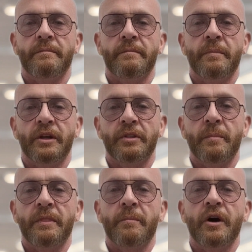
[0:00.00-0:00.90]
Because
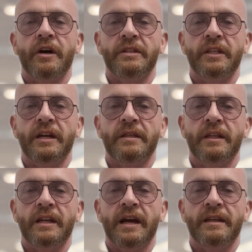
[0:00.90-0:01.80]
when the work's done and the
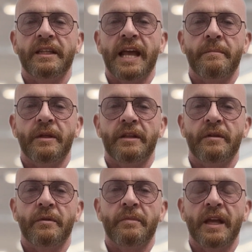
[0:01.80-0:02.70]
client's happy,
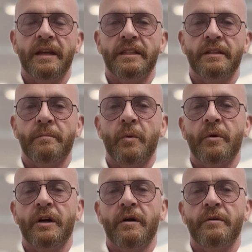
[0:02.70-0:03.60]
you'll thank this
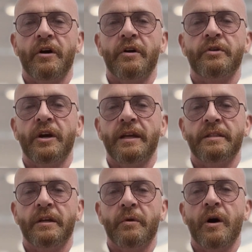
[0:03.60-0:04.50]
boring old contract
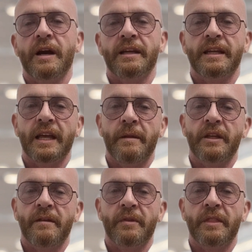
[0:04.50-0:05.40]
that quietly kept
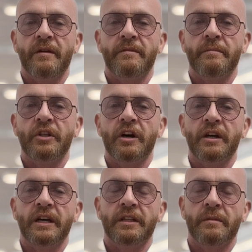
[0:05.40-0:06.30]
everything from
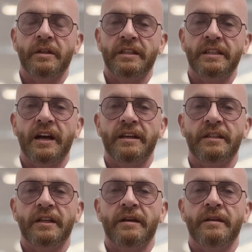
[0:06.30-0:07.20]
turning into a
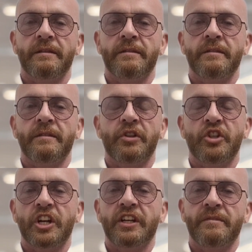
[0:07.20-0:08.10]
disaster.
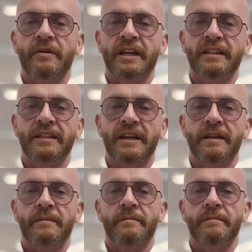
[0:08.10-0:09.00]
Cheers for listening.
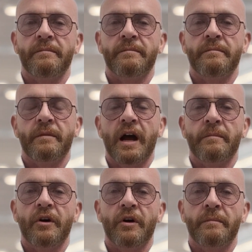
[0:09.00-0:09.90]
I'm
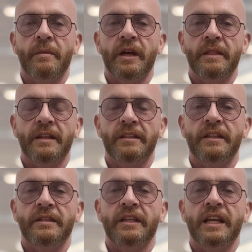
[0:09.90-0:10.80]
Coop, and this
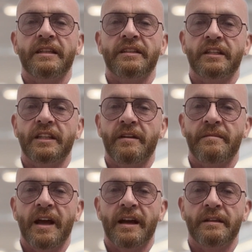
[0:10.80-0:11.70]
is It's a
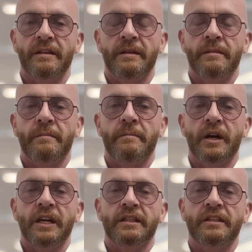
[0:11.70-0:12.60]
Defect,
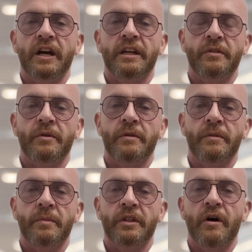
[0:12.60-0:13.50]
bringing sight
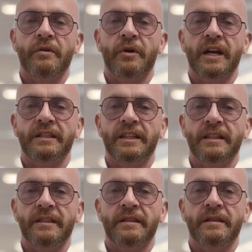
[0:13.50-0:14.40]
truth with contract teeth.